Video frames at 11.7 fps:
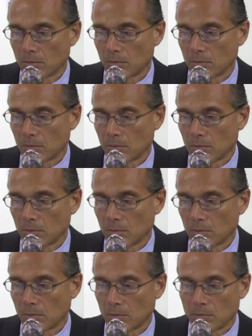
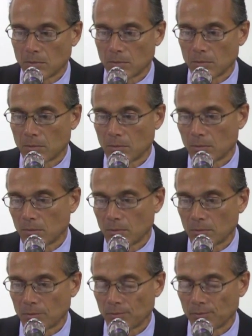
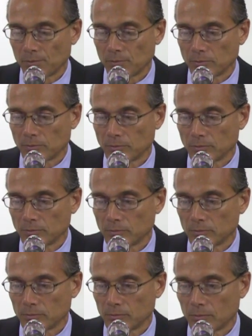
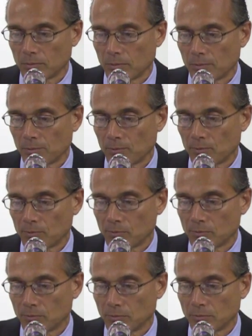
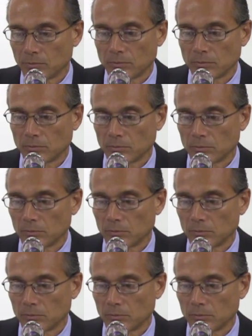No words are spoken by the person on screen.